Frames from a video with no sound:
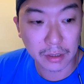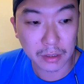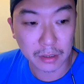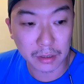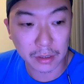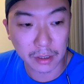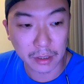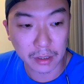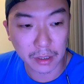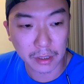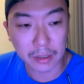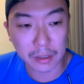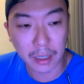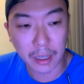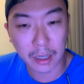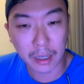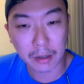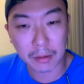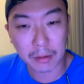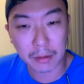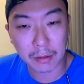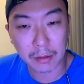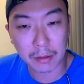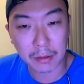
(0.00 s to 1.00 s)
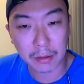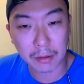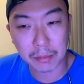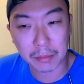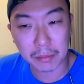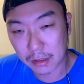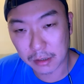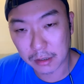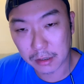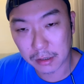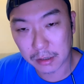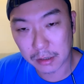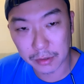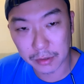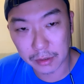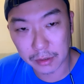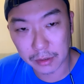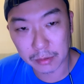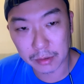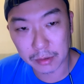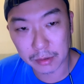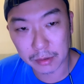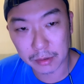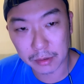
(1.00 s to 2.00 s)
yeah, and how much of it
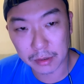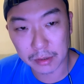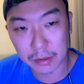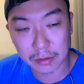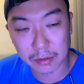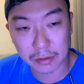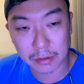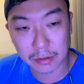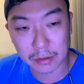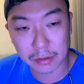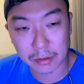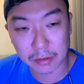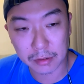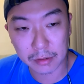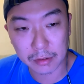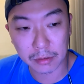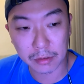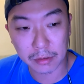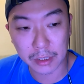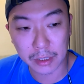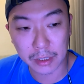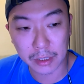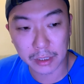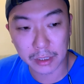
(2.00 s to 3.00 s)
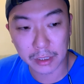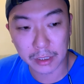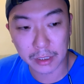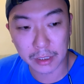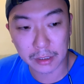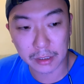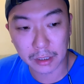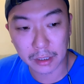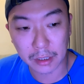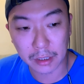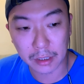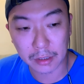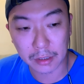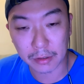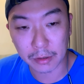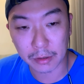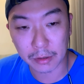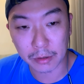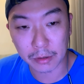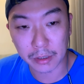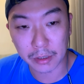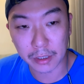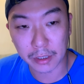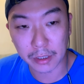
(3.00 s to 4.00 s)
was already kind of
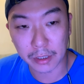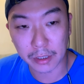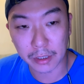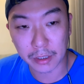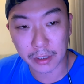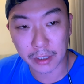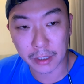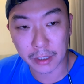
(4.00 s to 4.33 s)
thought out